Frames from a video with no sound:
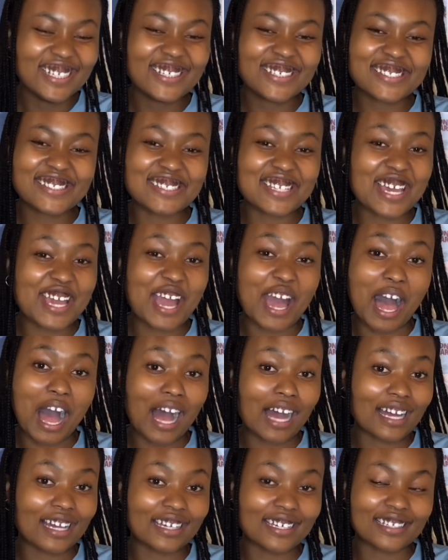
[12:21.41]
saying
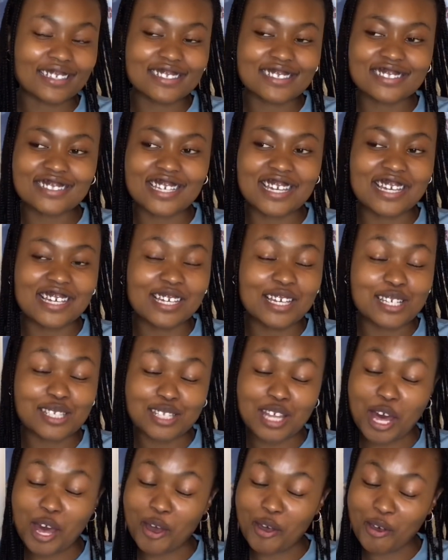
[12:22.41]
hi, saying, is
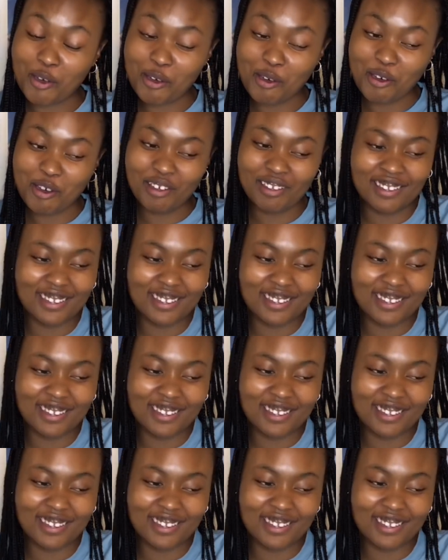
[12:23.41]
that her?